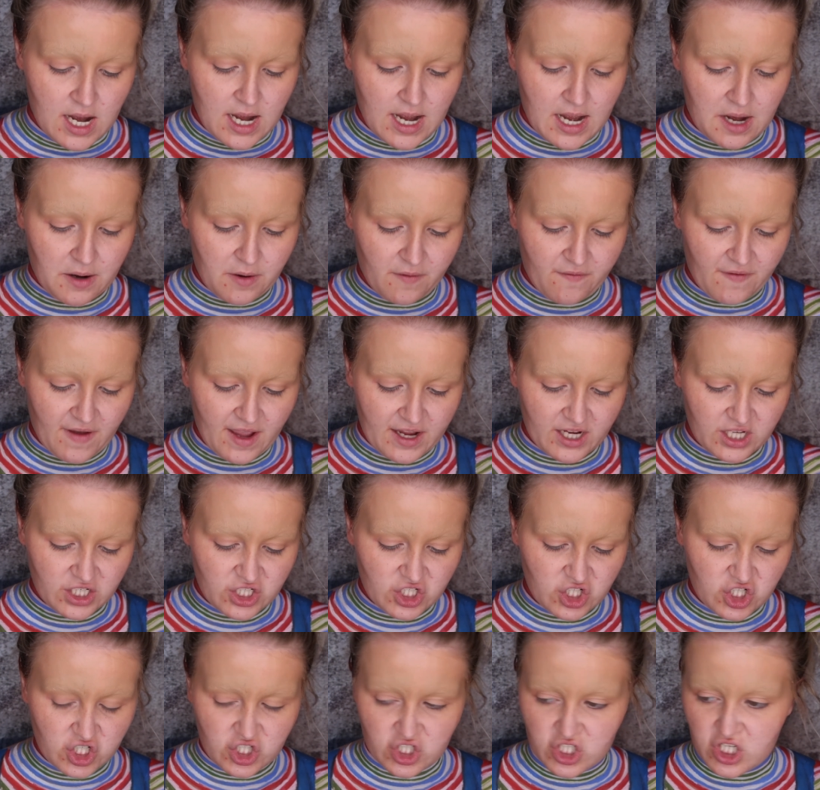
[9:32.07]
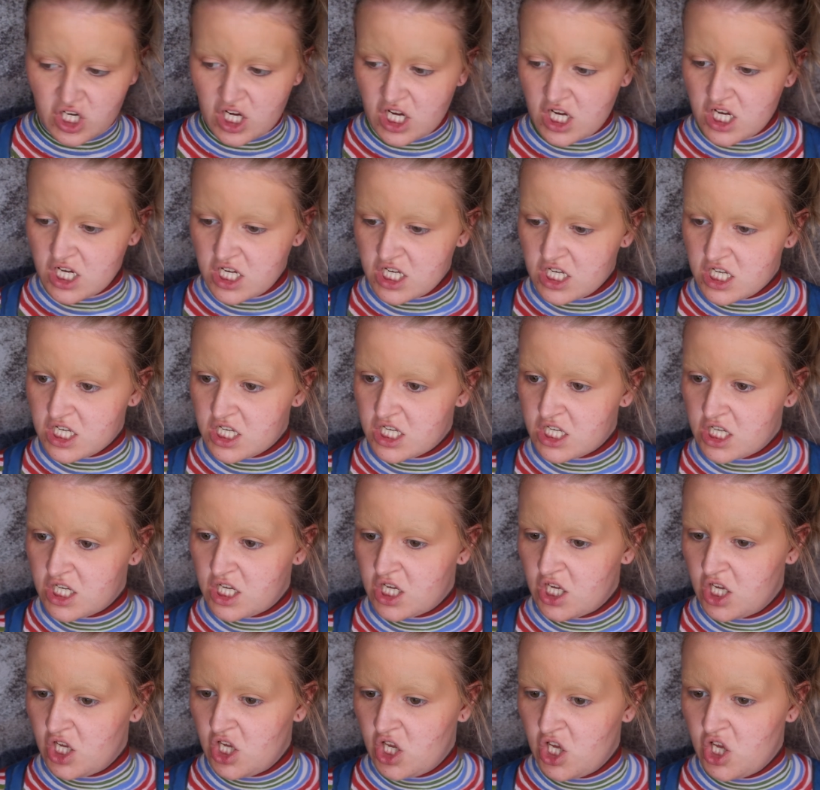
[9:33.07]
Now if I can just
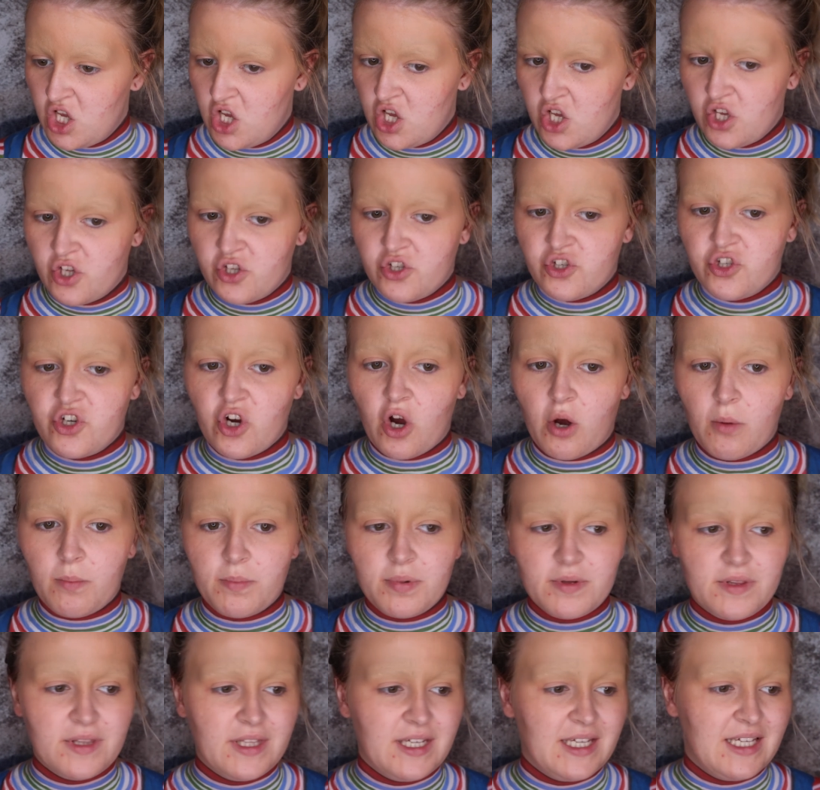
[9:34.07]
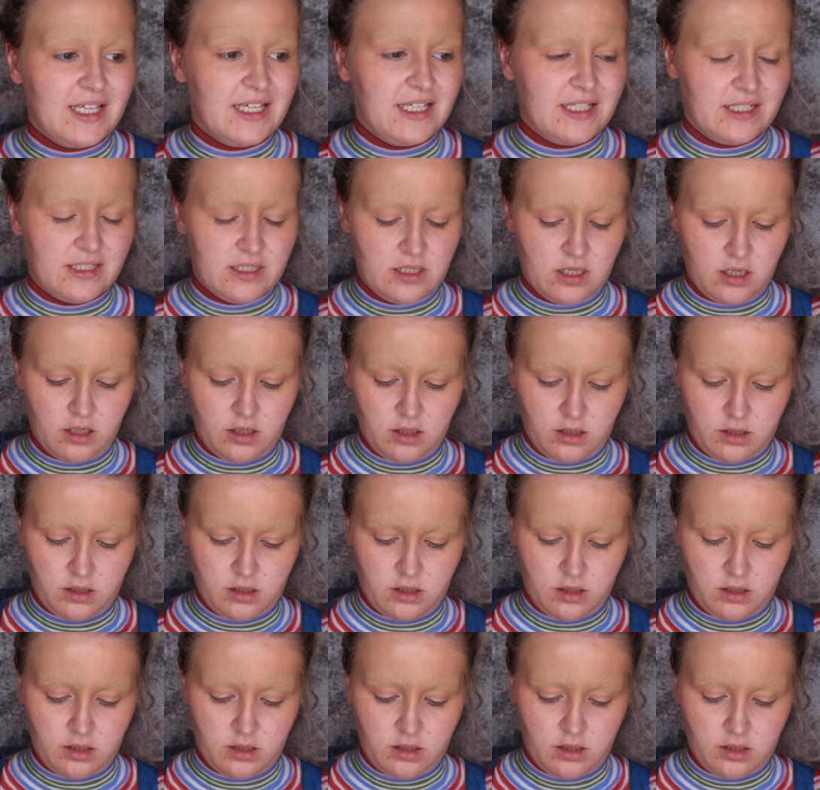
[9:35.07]
chop these.